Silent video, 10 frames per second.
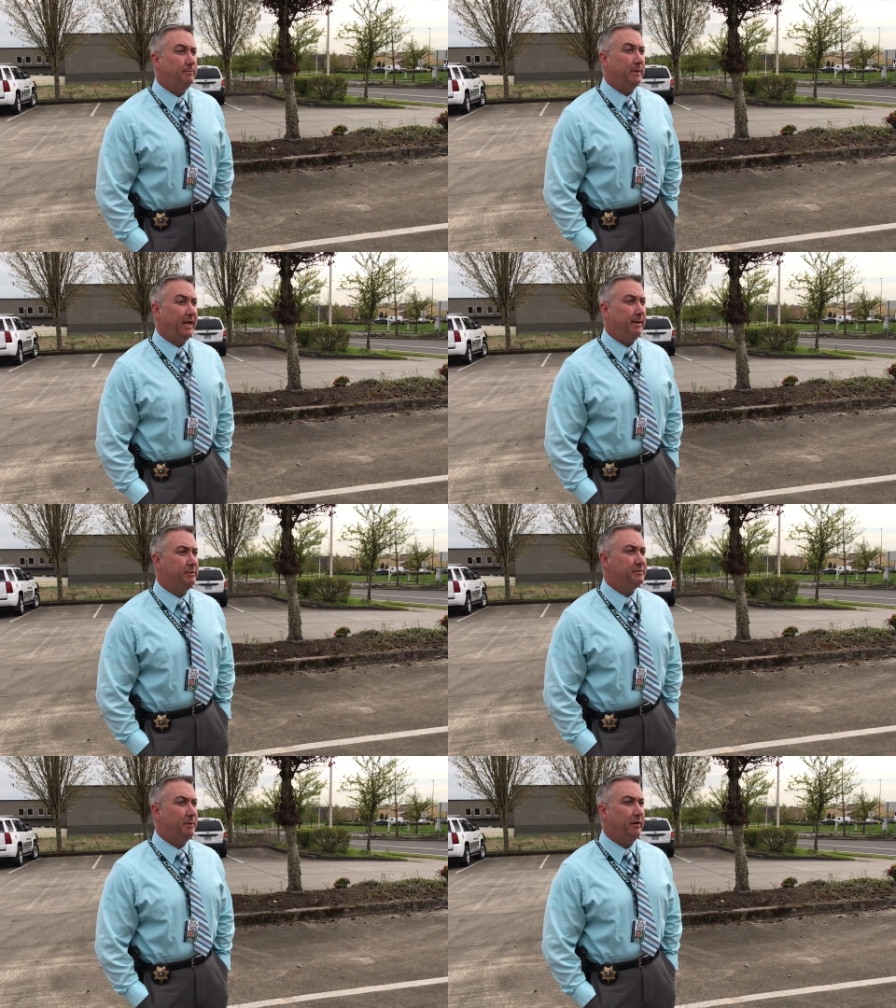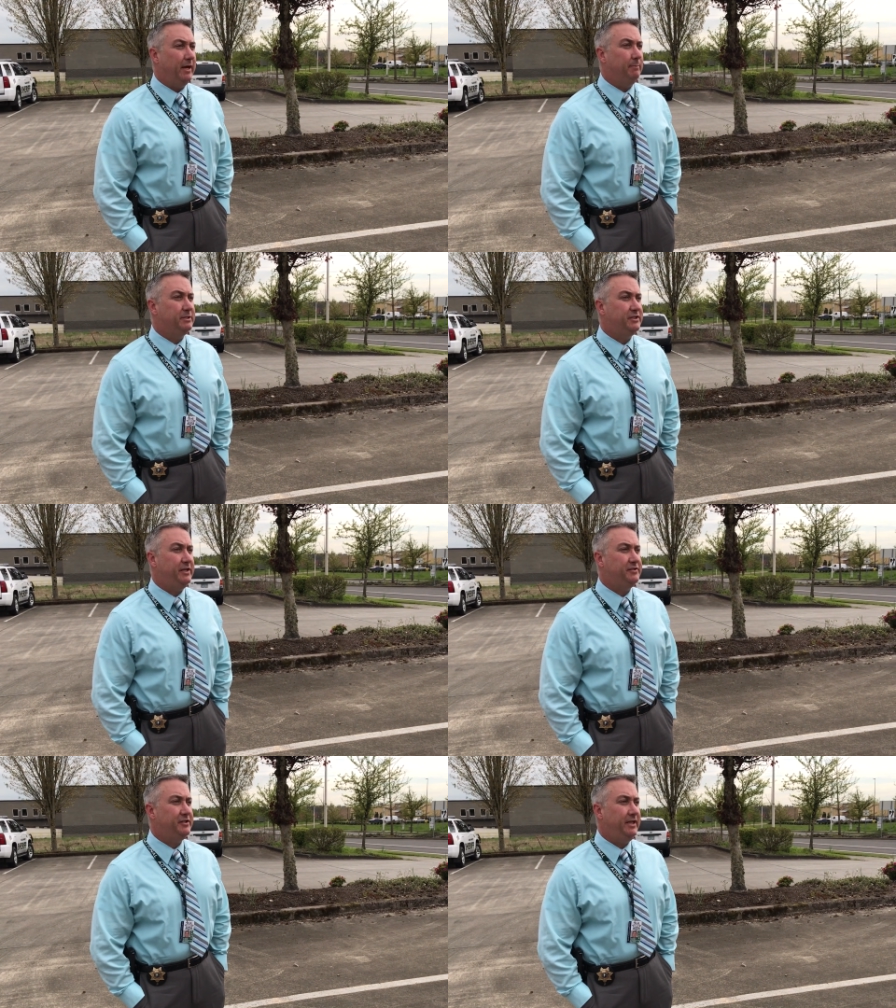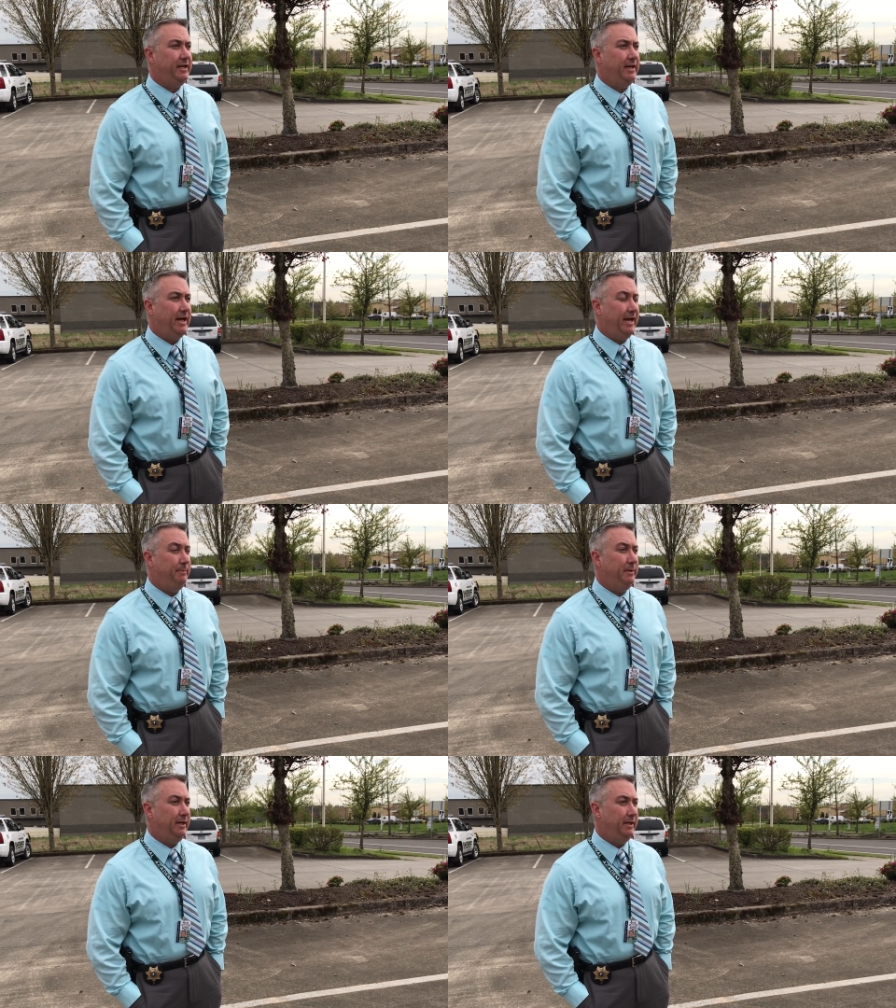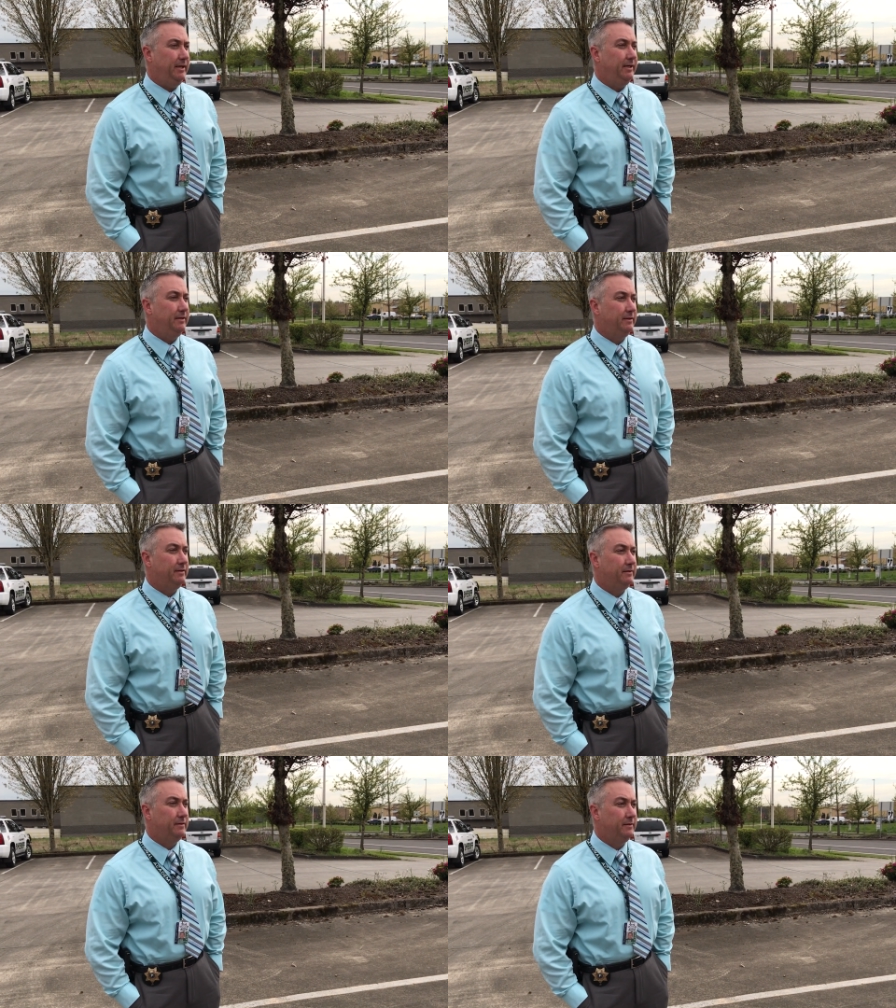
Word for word: McCabe is spelled M-C-C-A-B-E.